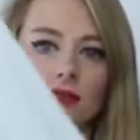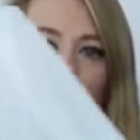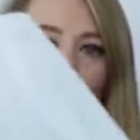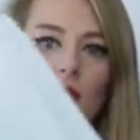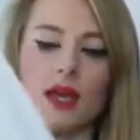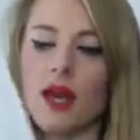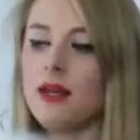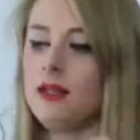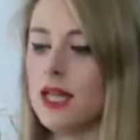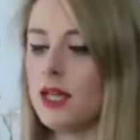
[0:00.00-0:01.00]
flowy
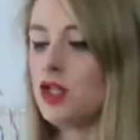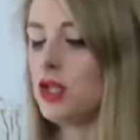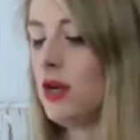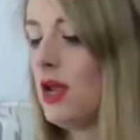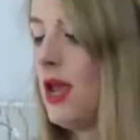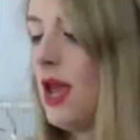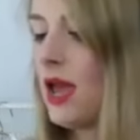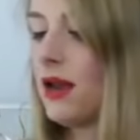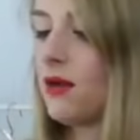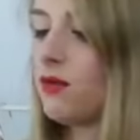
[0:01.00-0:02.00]
kind of texture,
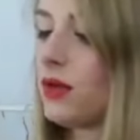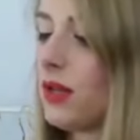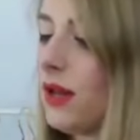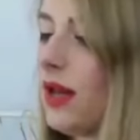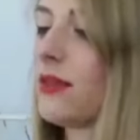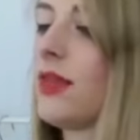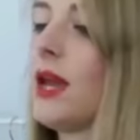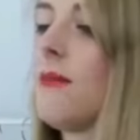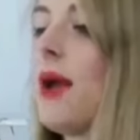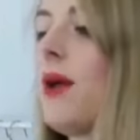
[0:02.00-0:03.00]
and I really like
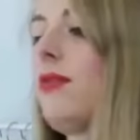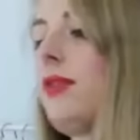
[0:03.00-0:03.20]
that about